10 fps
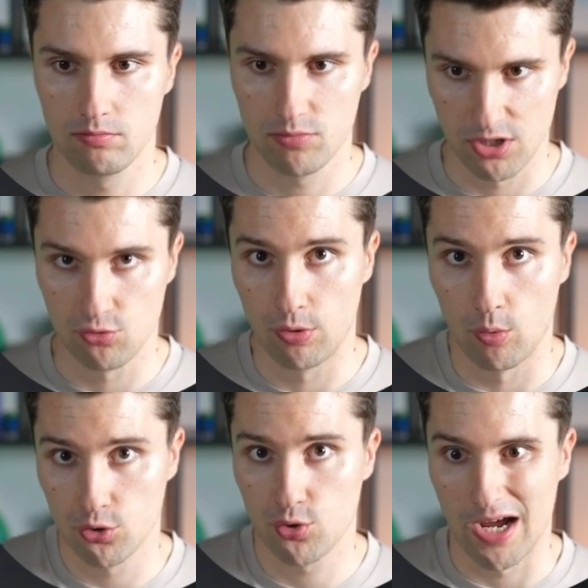Since we
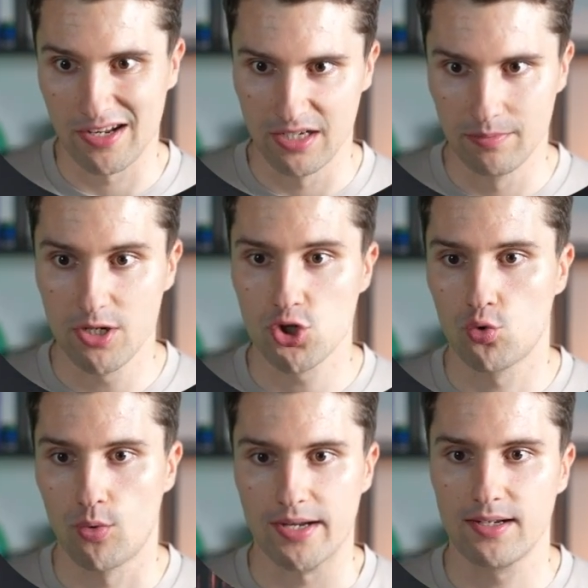want to add an image,
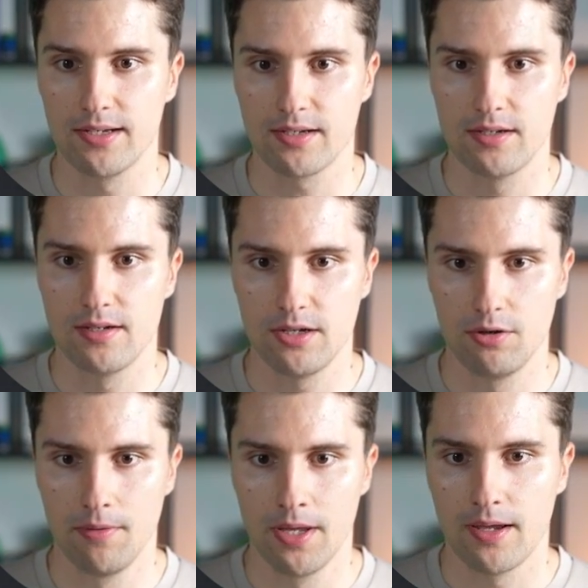right-click,
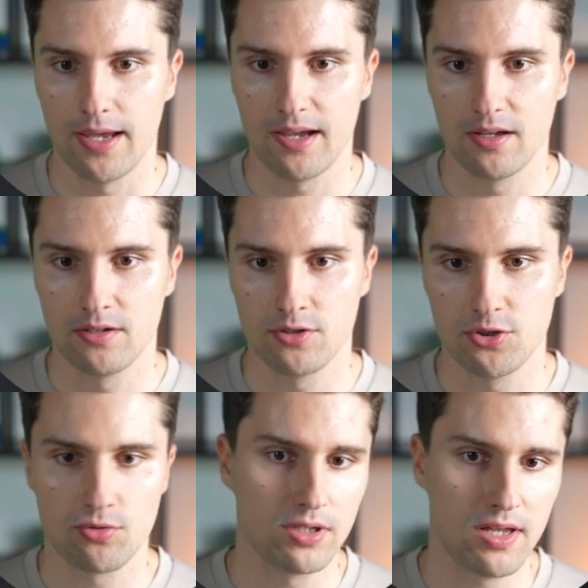new, and
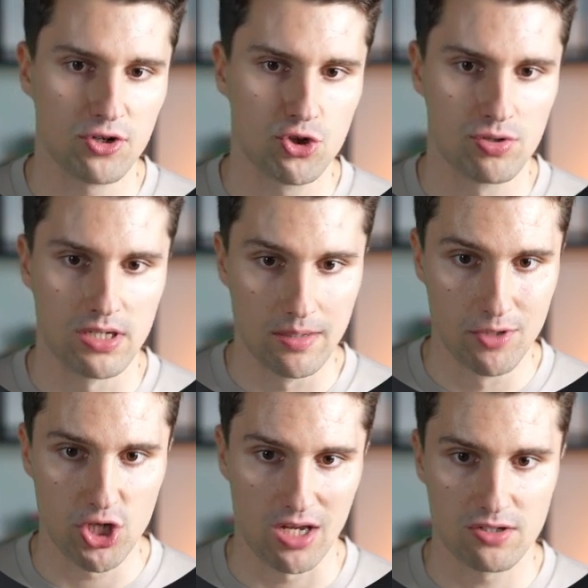you can either choose an
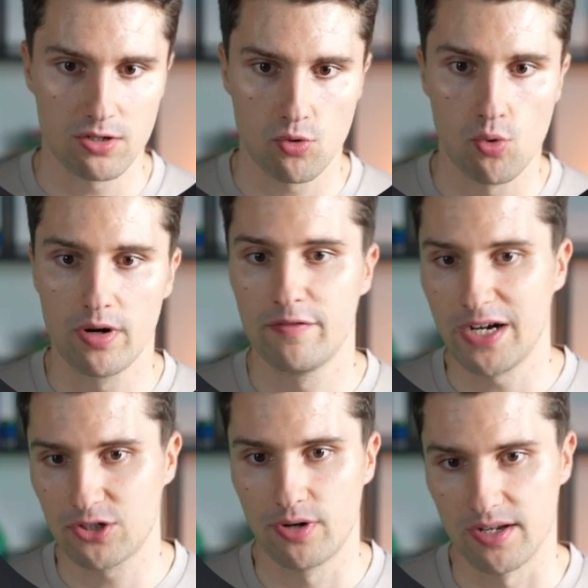image asset or a
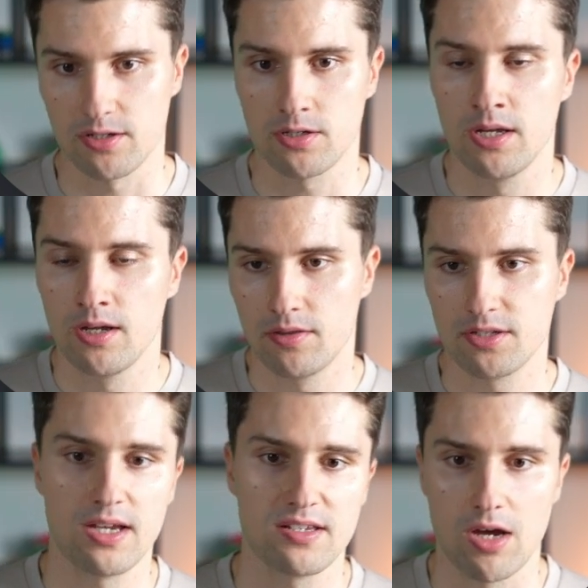vector asset. In
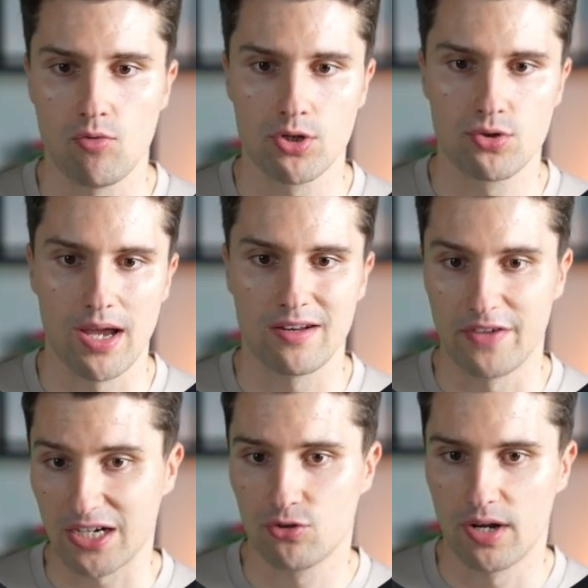this case, I want to add a
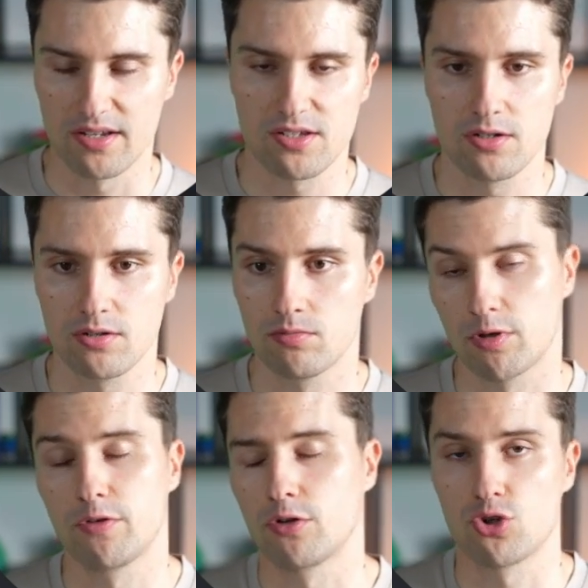vector asset.
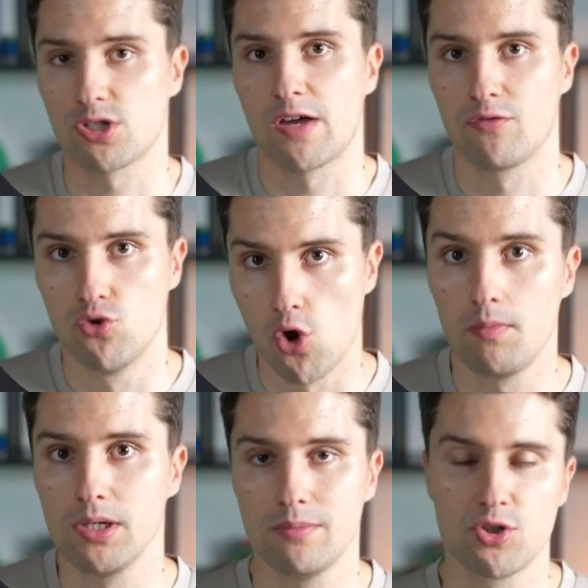If you just have a
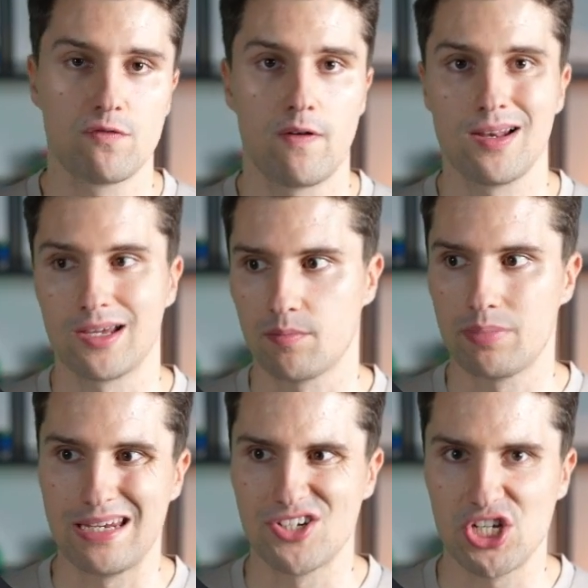normal image file like a
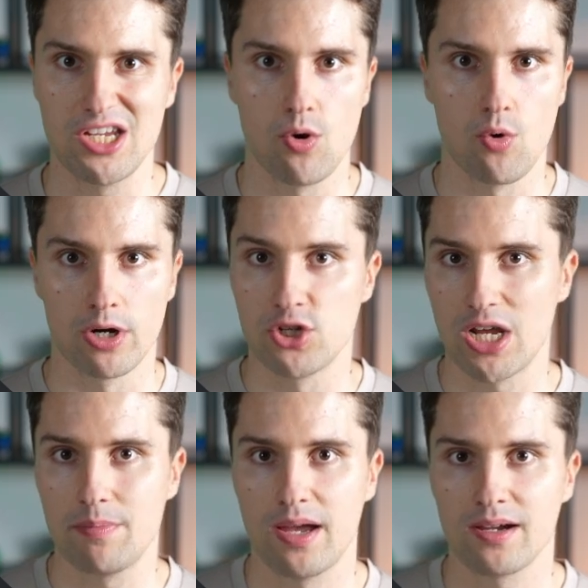PNG or a
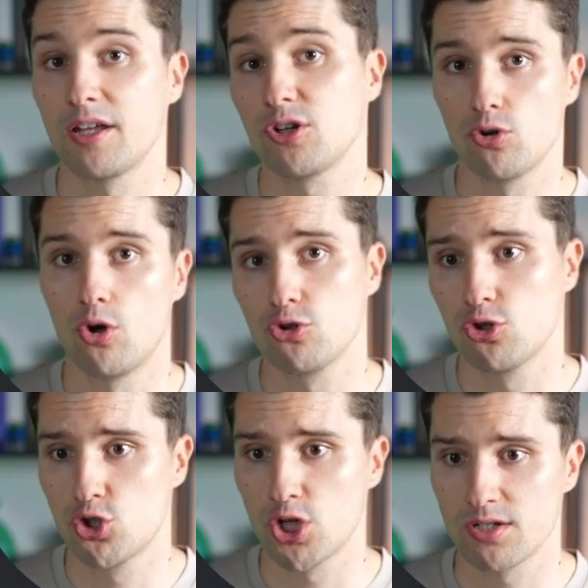JPEG, then you can
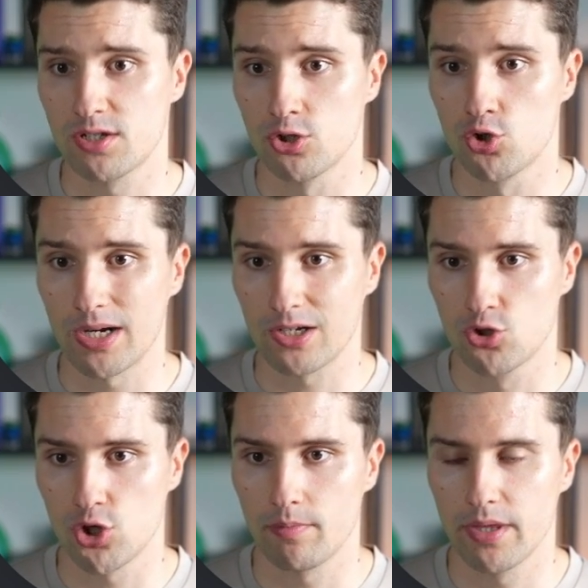also just drag
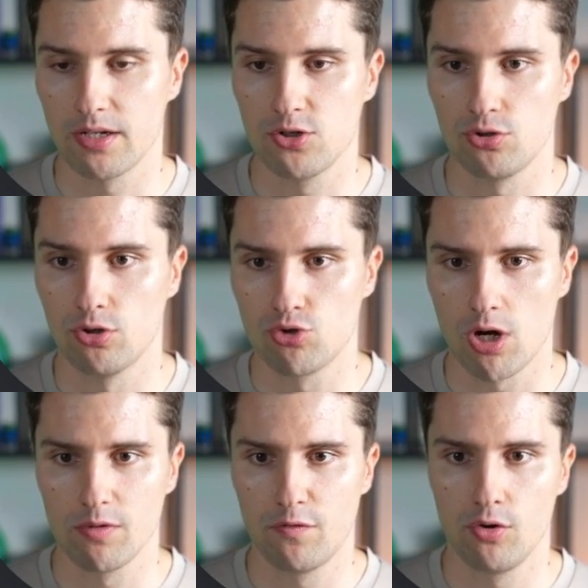and drop that into your
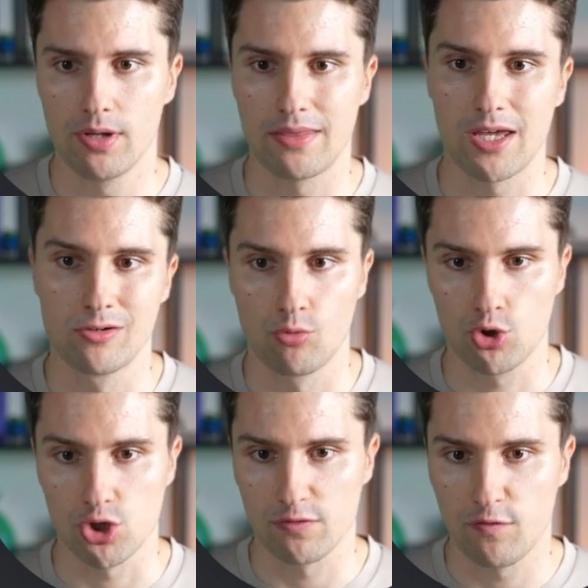drawable folder and that'll work just